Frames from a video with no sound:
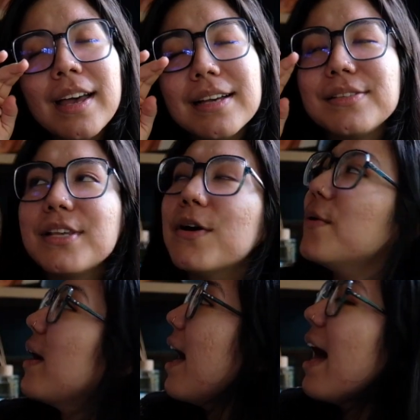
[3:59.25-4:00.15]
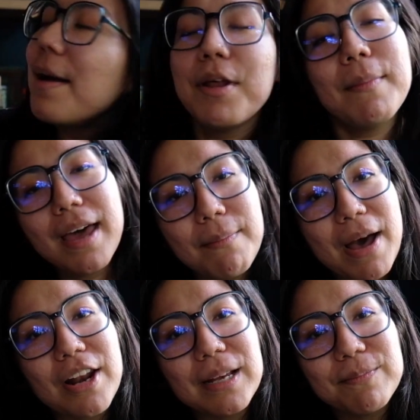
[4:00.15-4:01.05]
So I'm not mad
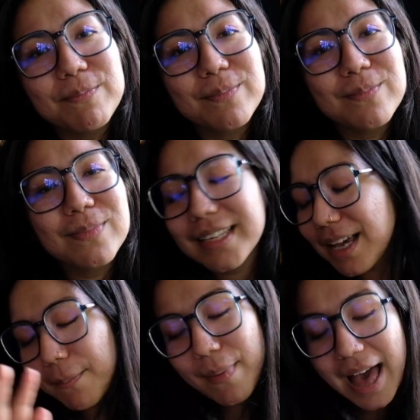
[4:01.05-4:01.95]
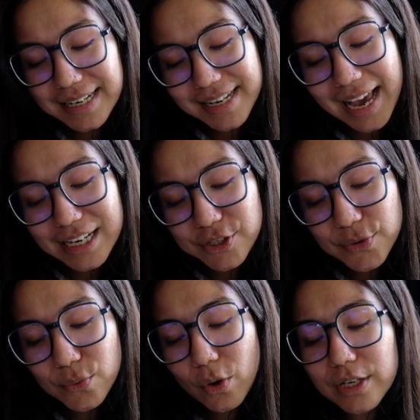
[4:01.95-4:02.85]
about it. But I
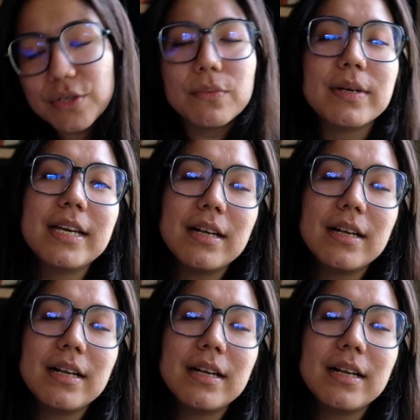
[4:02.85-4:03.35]
do want to read a